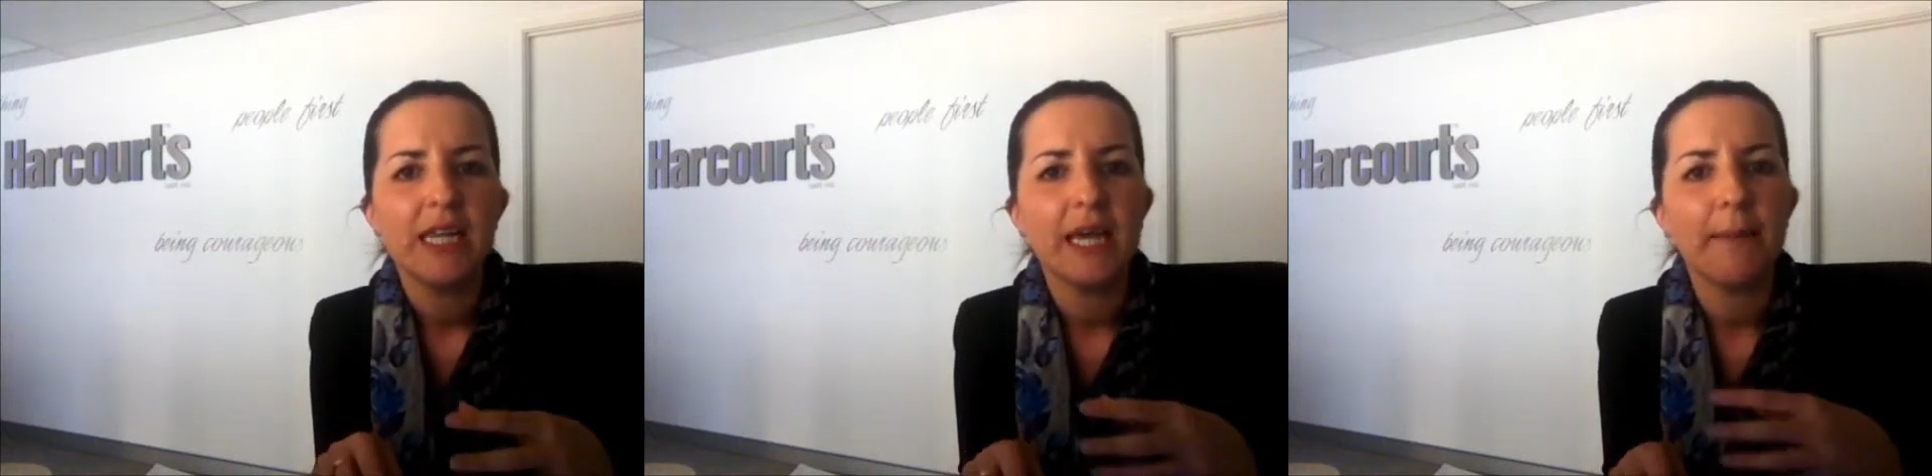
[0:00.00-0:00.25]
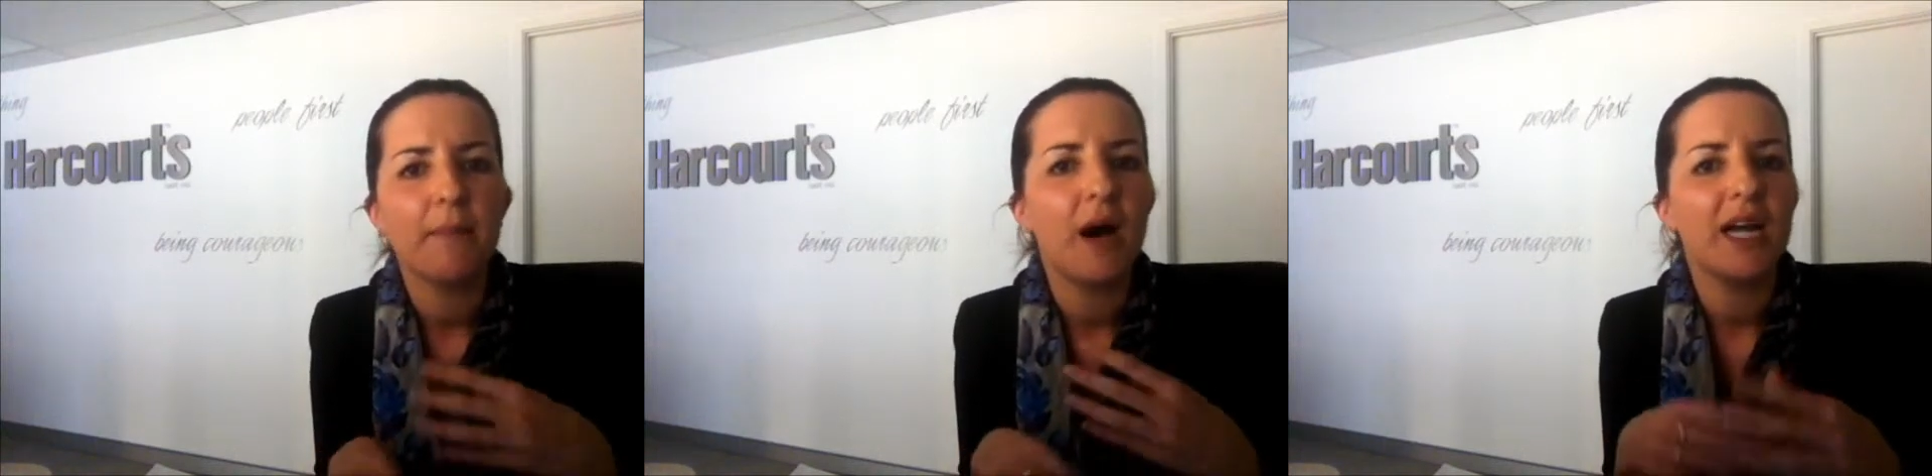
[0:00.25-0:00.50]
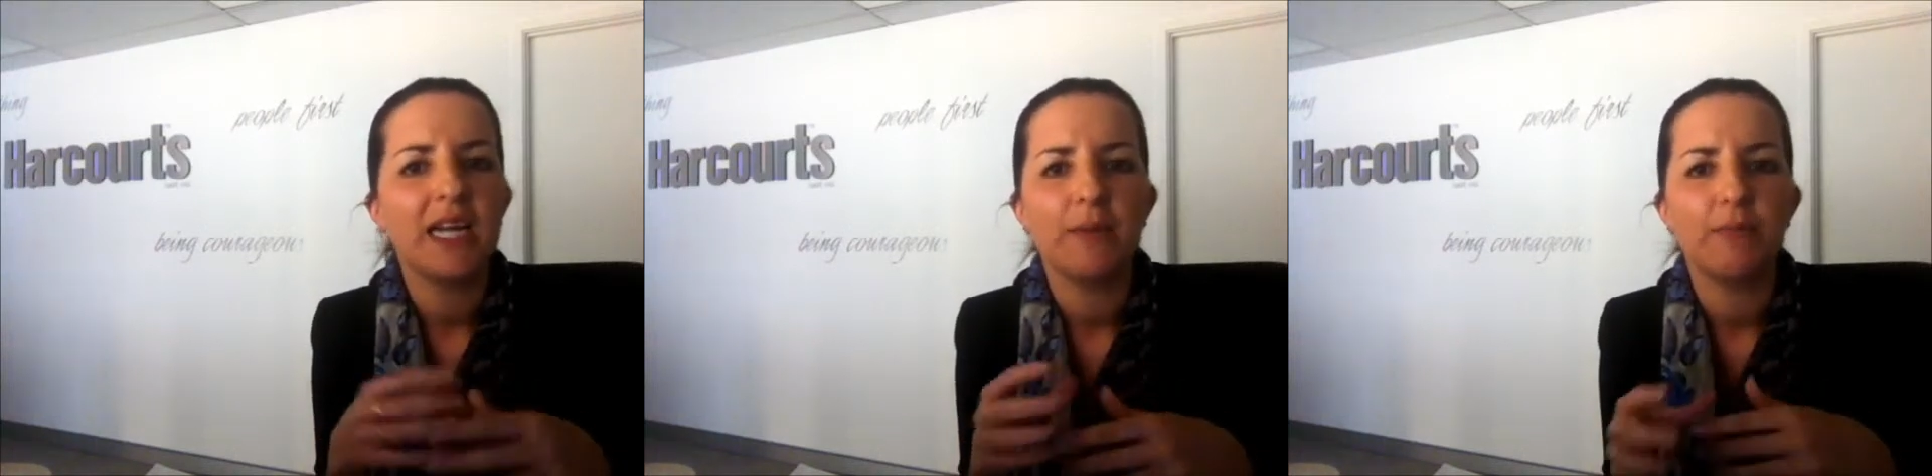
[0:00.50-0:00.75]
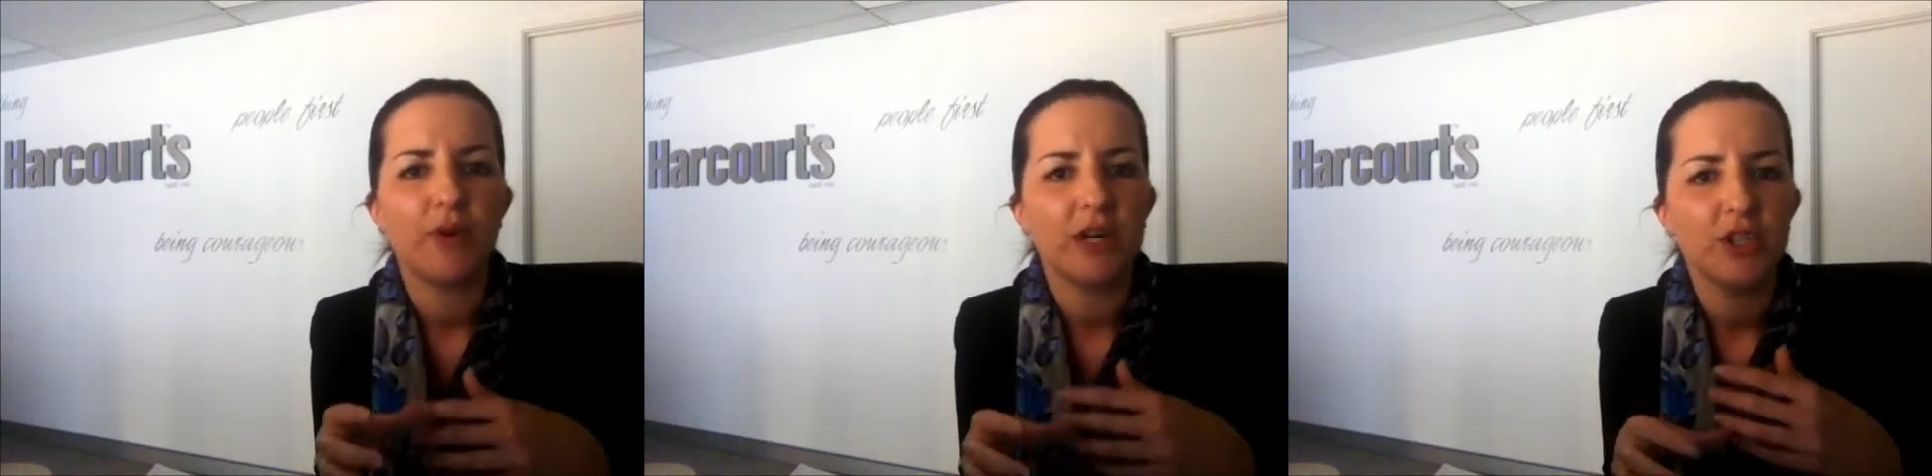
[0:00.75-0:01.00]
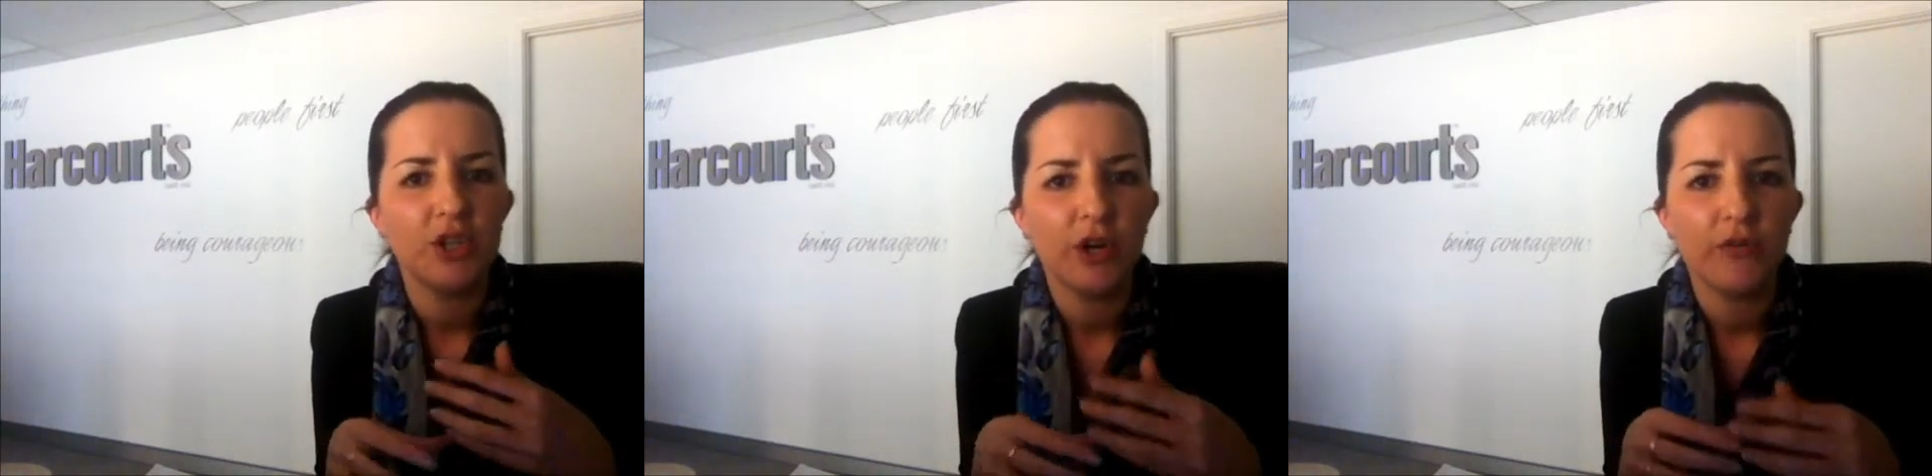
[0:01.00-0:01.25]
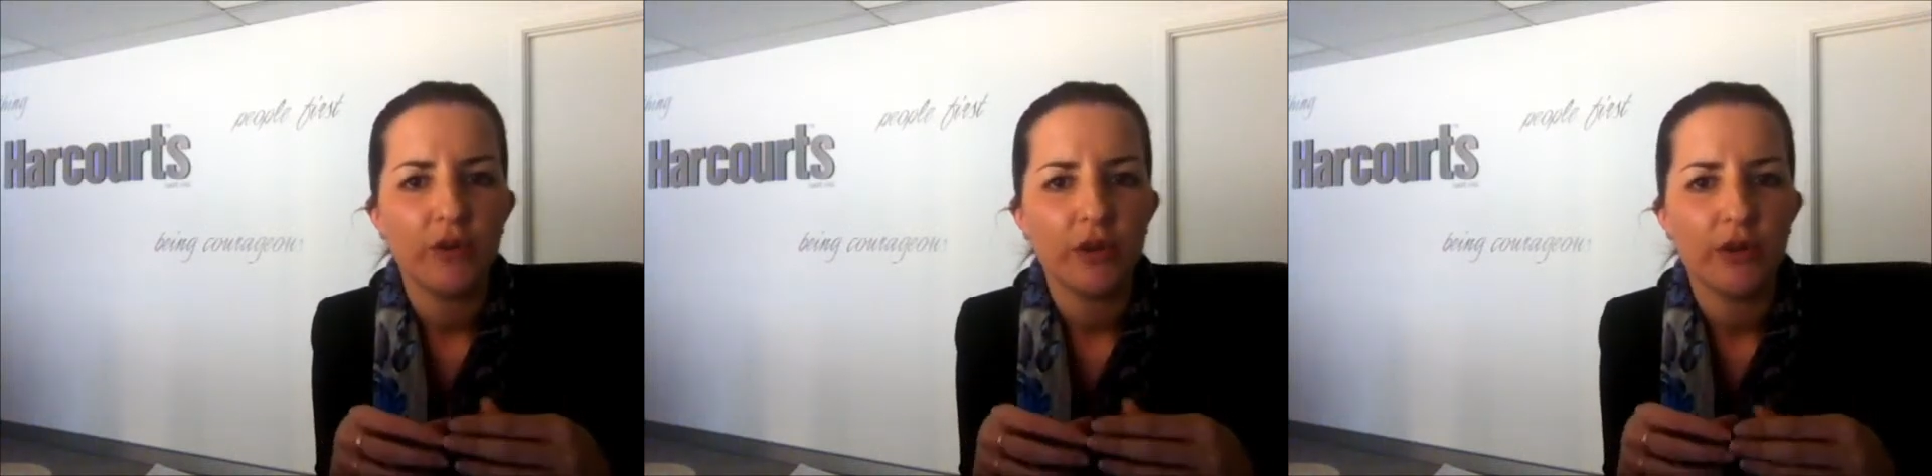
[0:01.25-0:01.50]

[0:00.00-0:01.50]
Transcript: that might get brushed over in